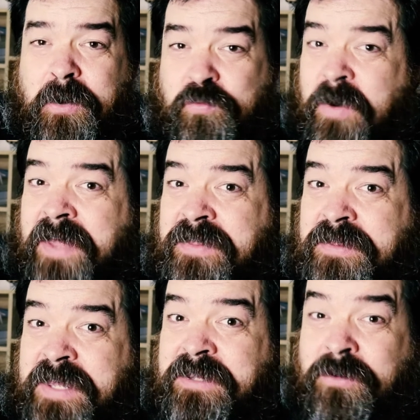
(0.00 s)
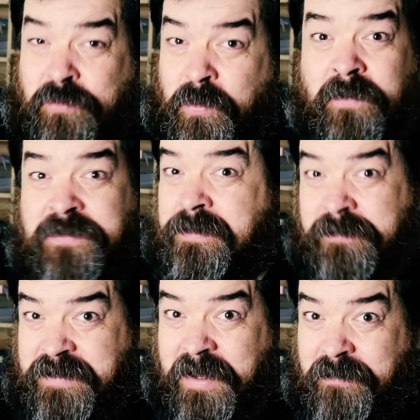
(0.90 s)
rather than the dwarves
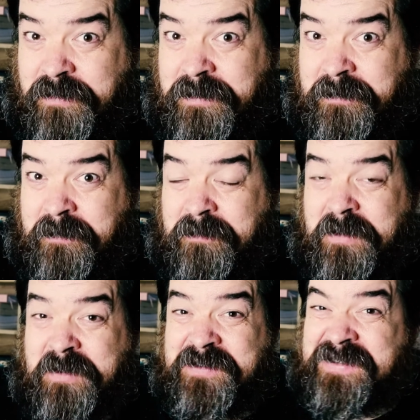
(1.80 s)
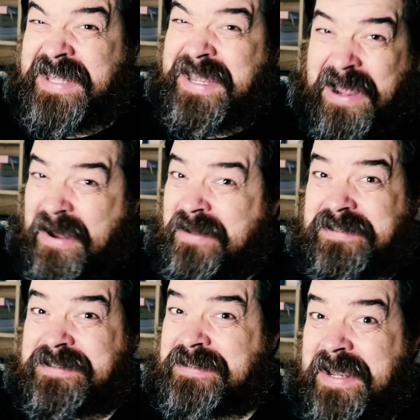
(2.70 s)
themselves, because they
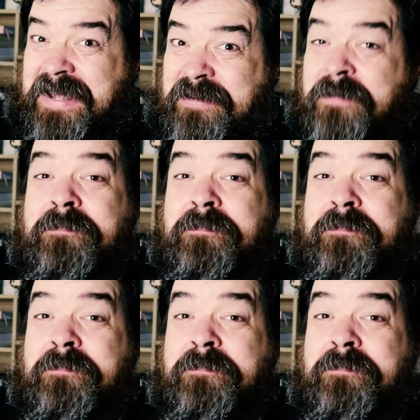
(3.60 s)
can't stand